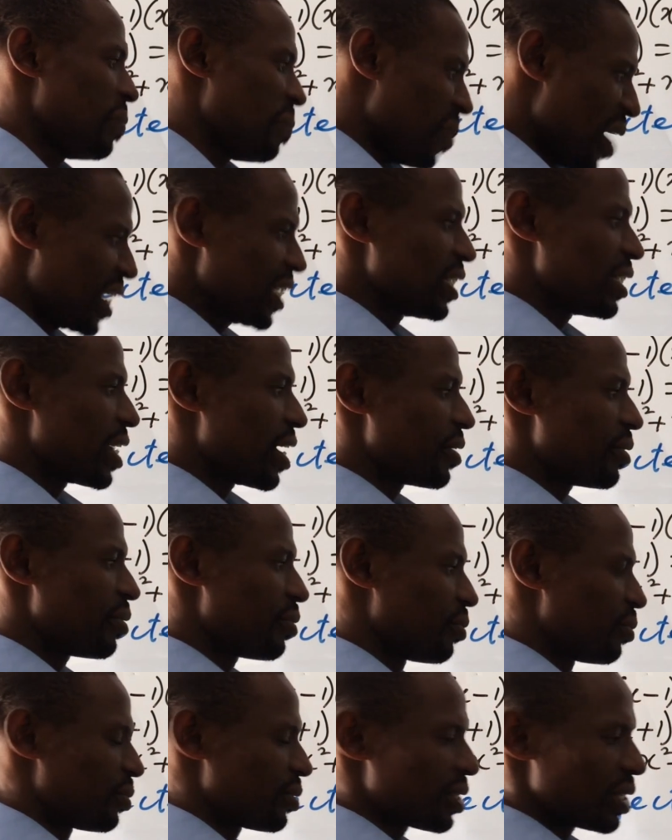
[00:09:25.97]

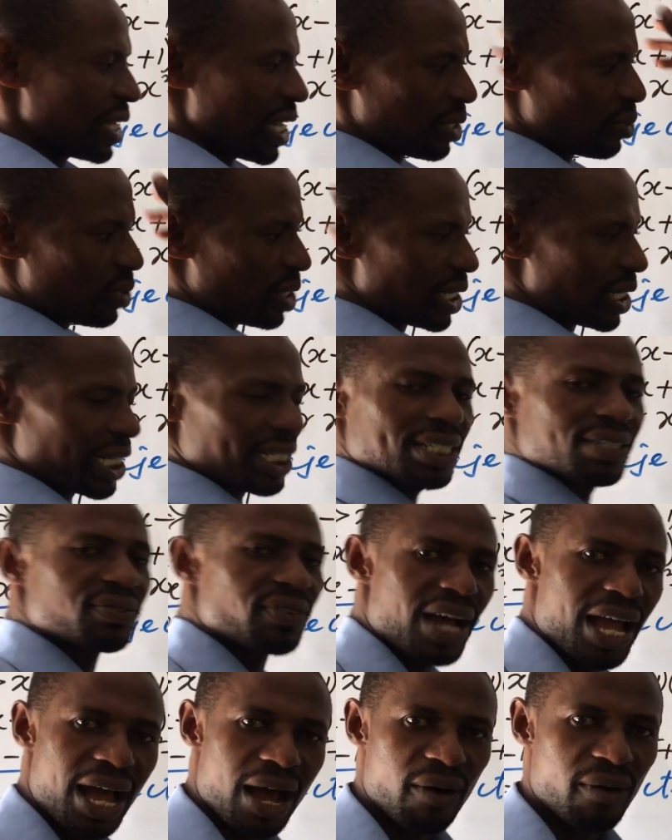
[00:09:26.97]
imaginary root that will
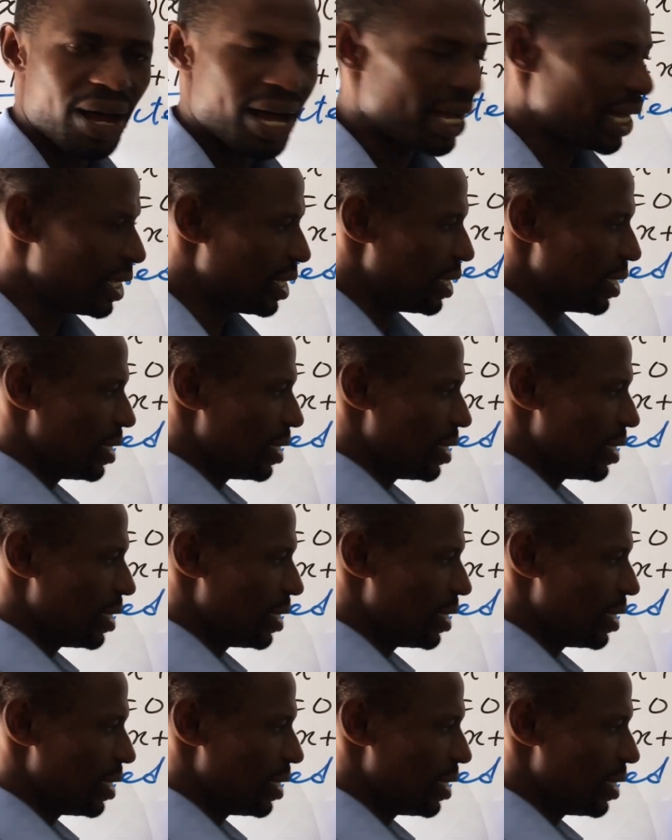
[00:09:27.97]
satisfy our